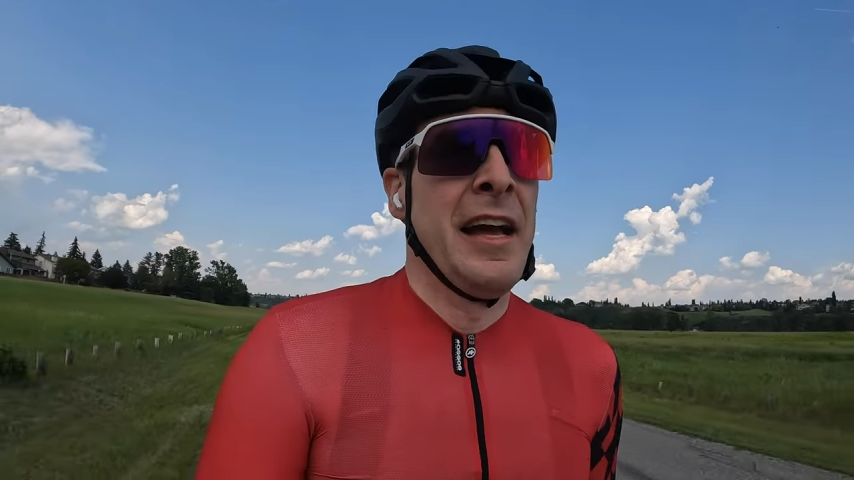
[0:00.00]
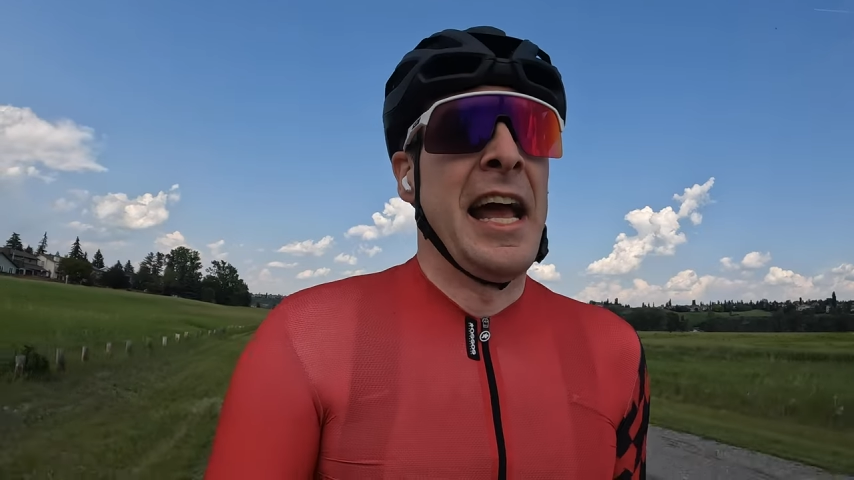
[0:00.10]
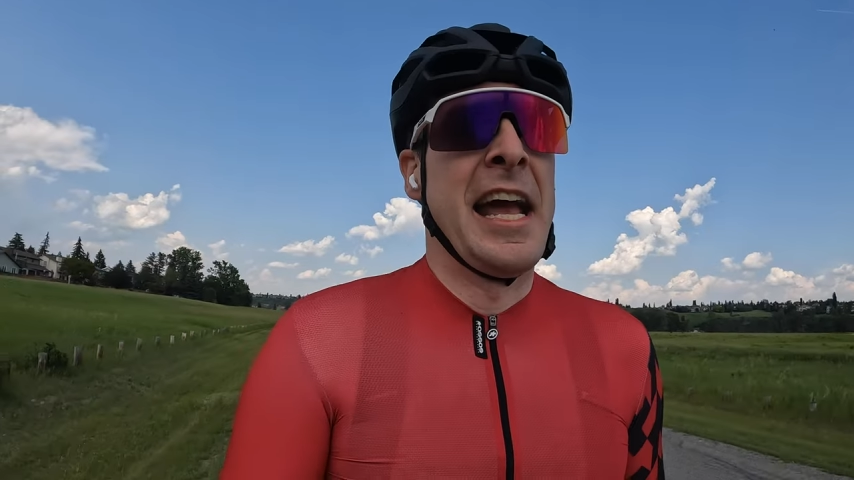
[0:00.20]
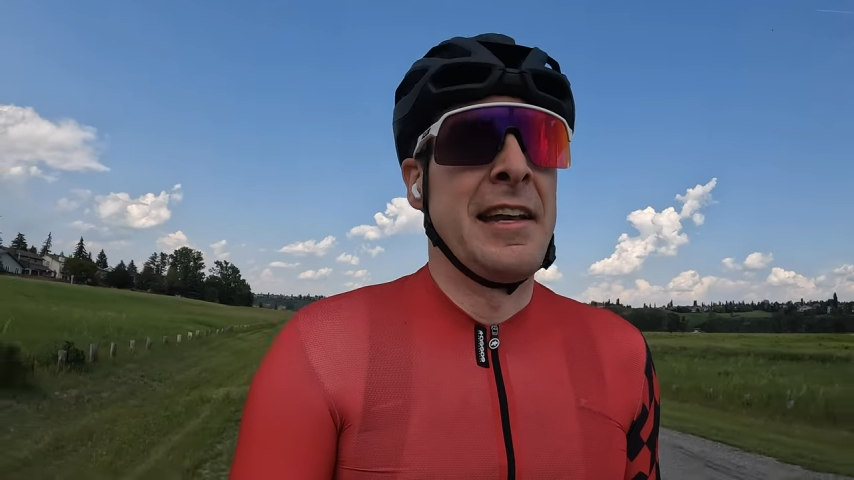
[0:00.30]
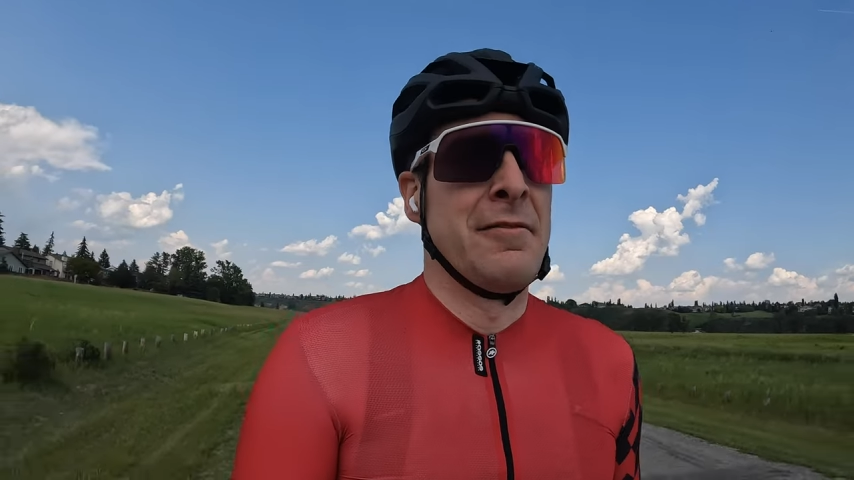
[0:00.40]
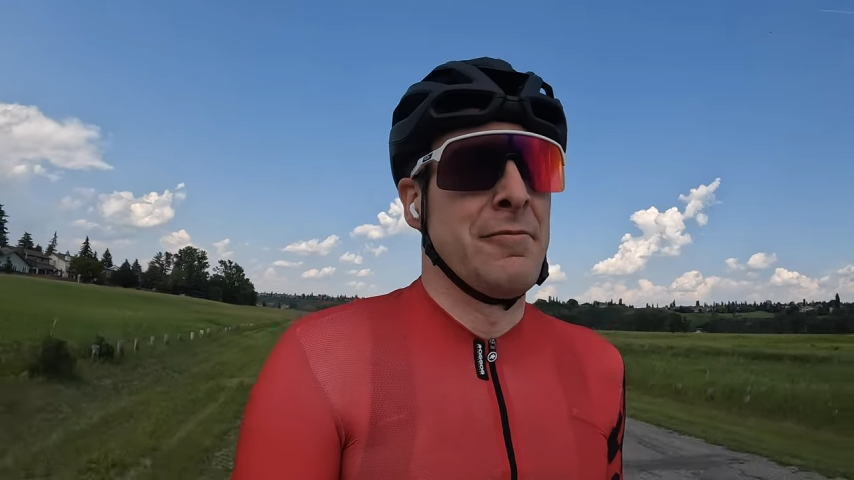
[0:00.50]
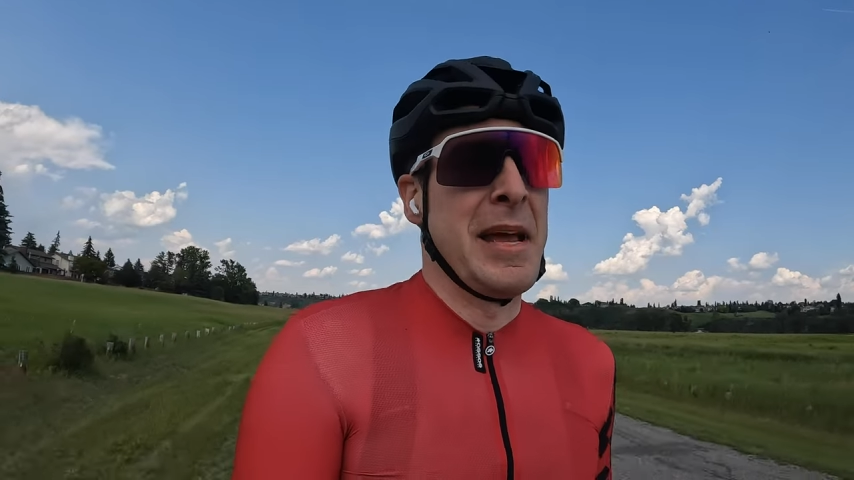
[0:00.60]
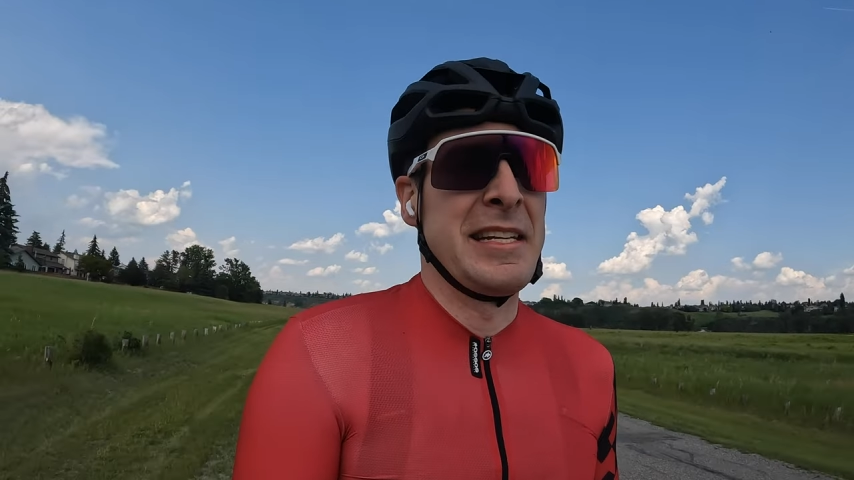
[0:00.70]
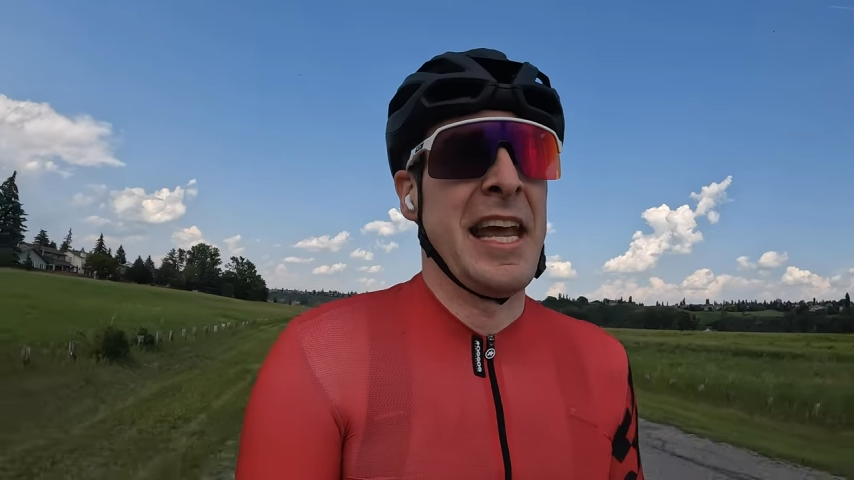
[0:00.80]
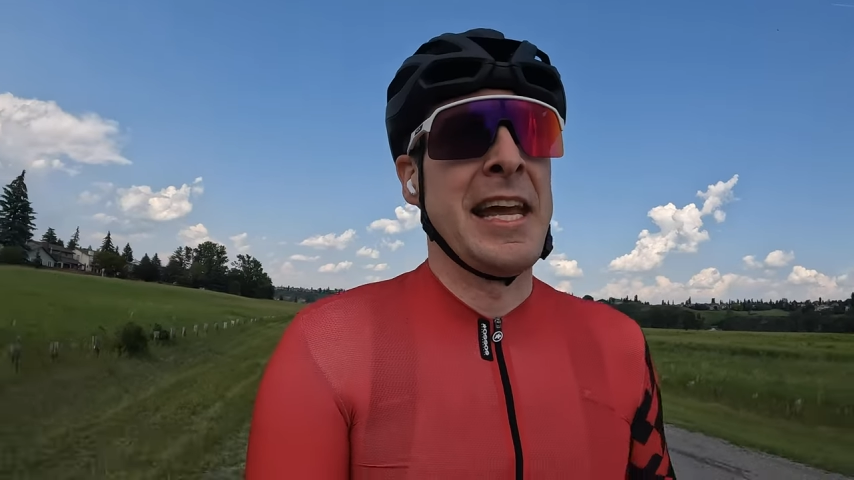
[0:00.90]
and
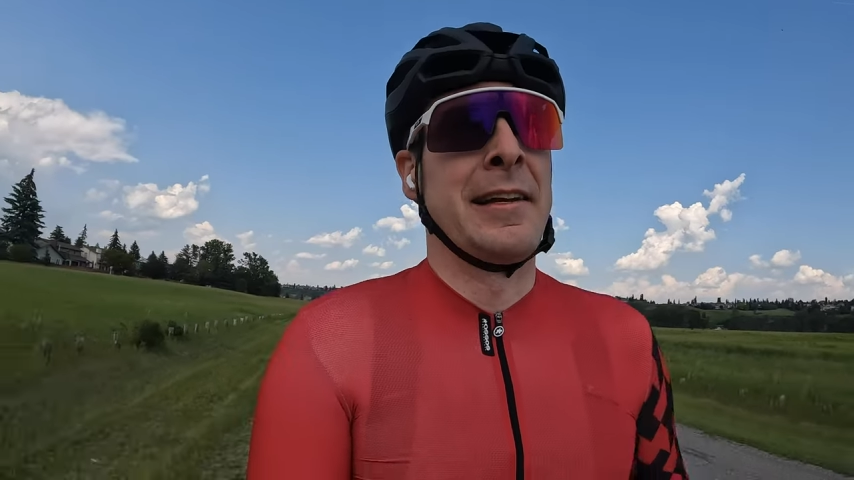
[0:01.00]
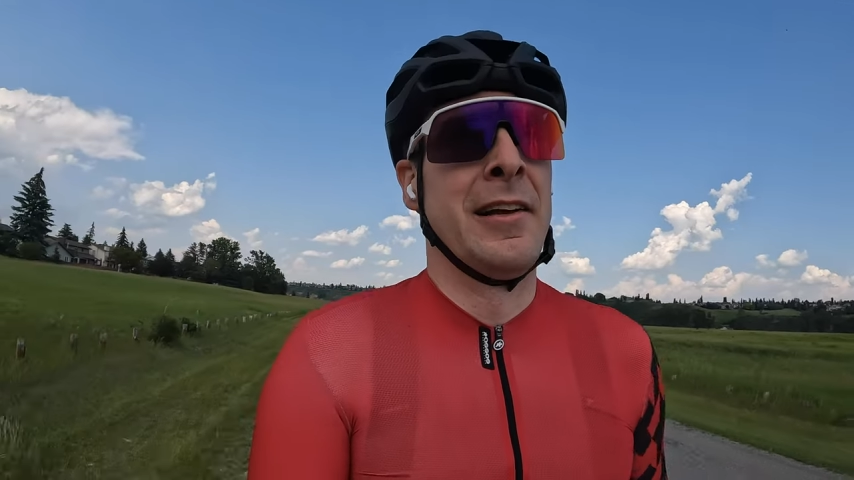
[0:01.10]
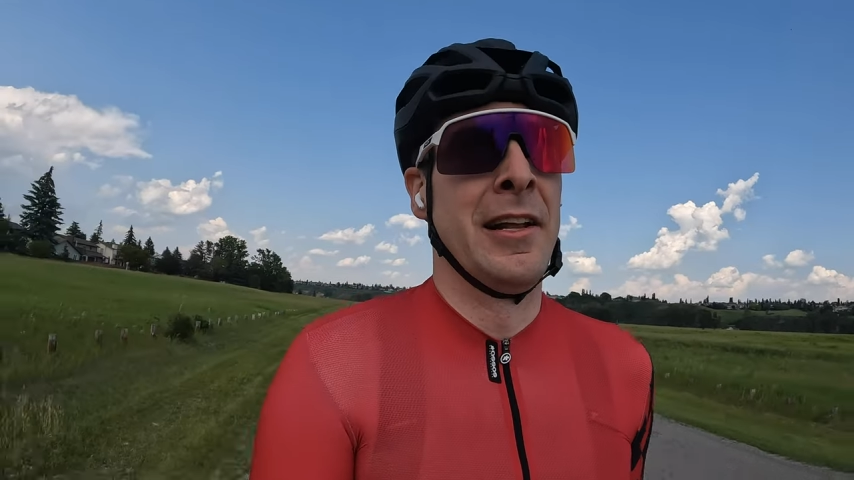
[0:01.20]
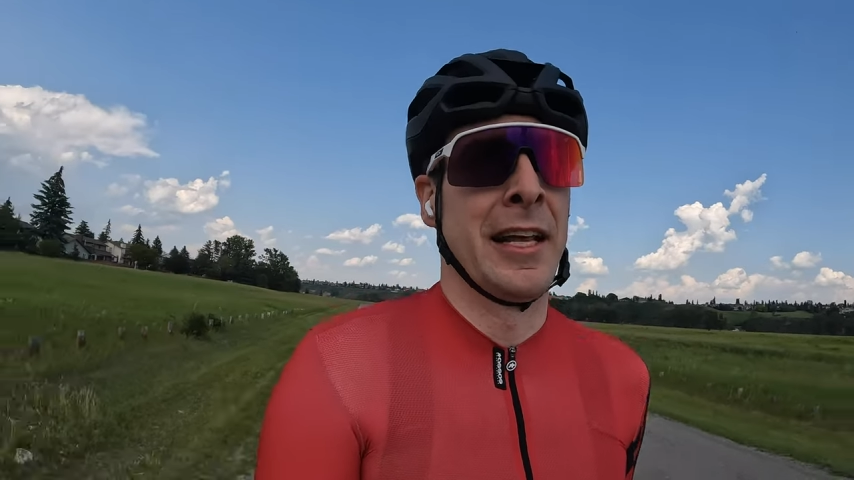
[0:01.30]
maintain.